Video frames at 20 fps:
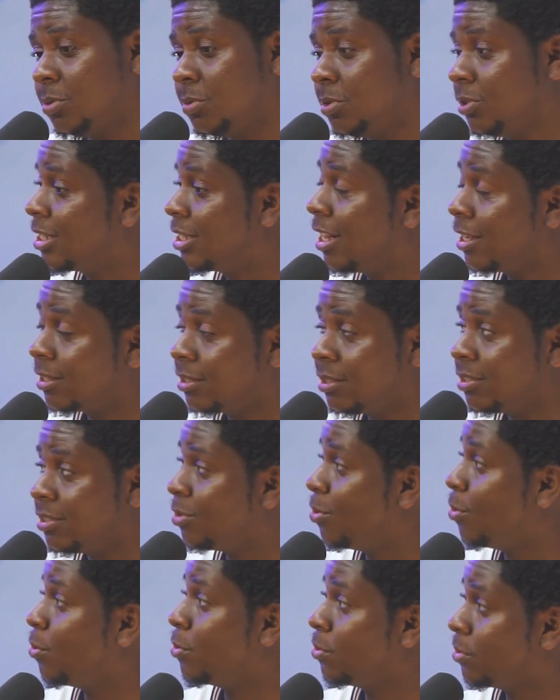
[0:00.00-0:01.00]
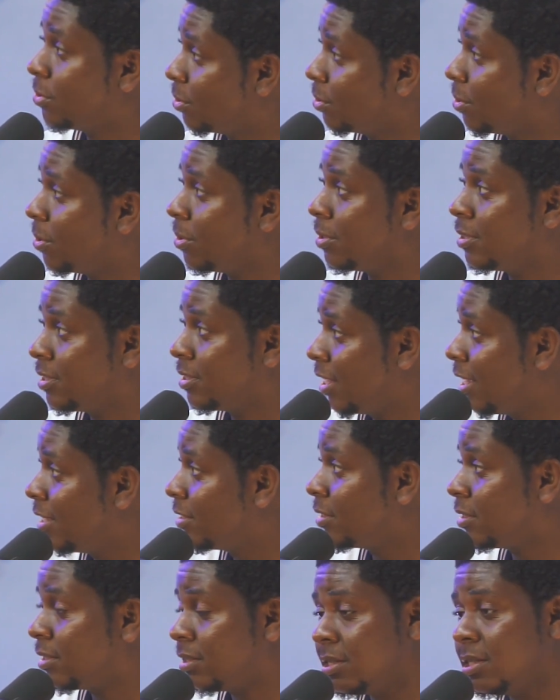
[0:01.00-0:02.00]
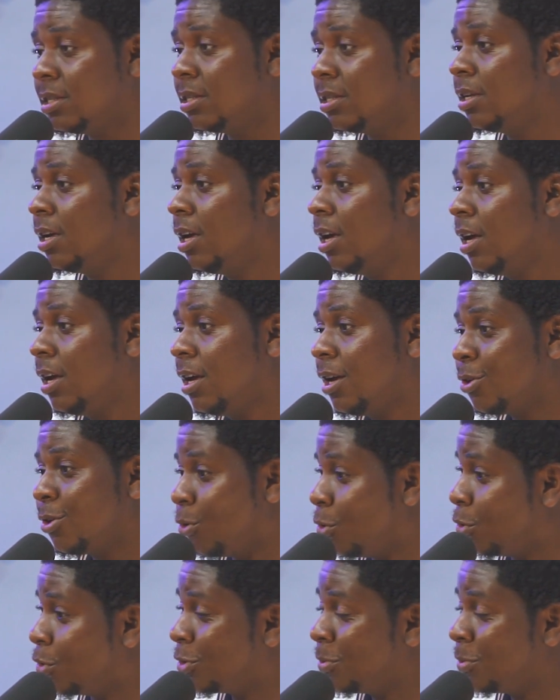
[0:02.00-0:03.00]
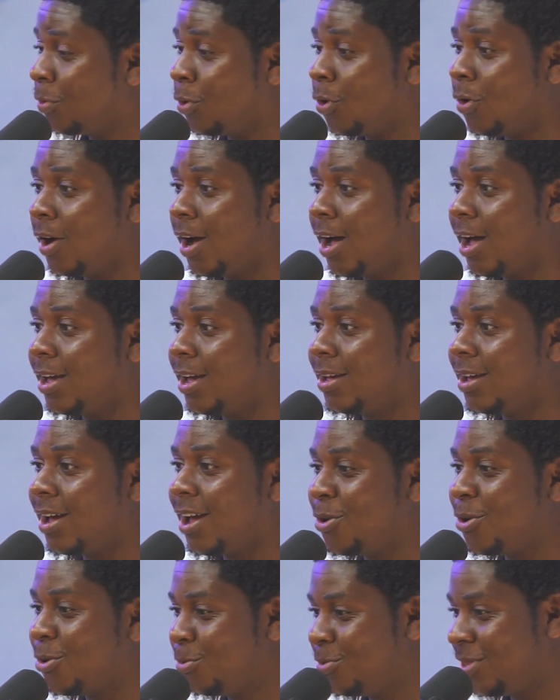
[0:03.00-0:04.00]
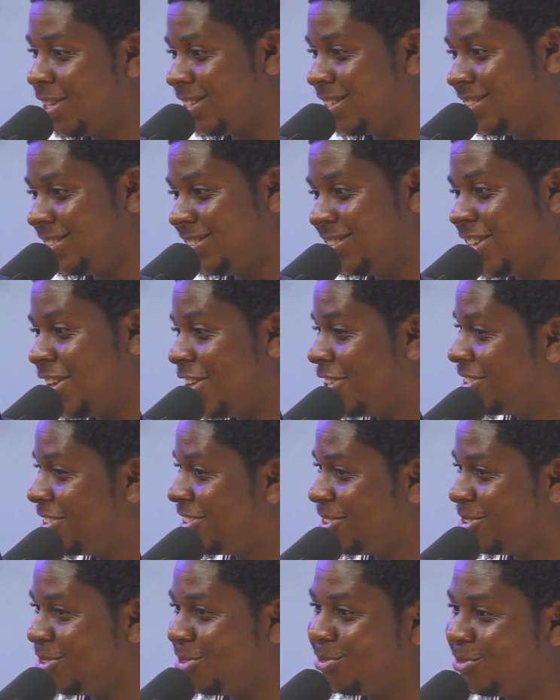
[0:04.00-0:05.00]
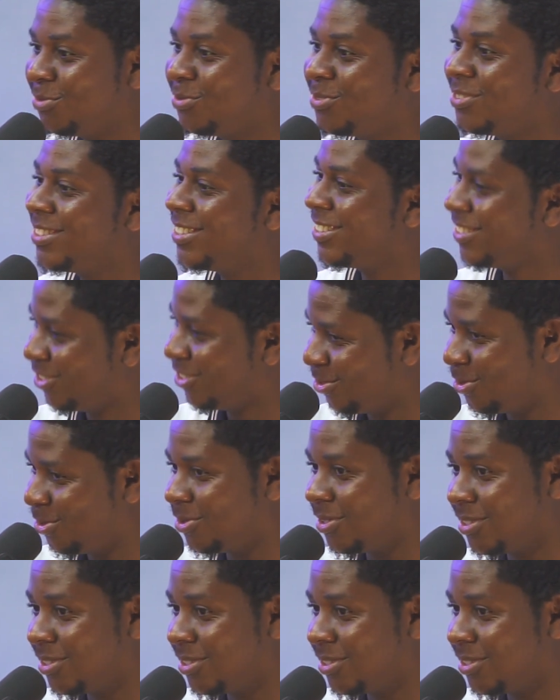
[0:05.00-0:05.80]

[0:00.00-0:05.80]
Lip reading: everybody would just like to see goals. So it's nice to see goals. But I hope that the narrative,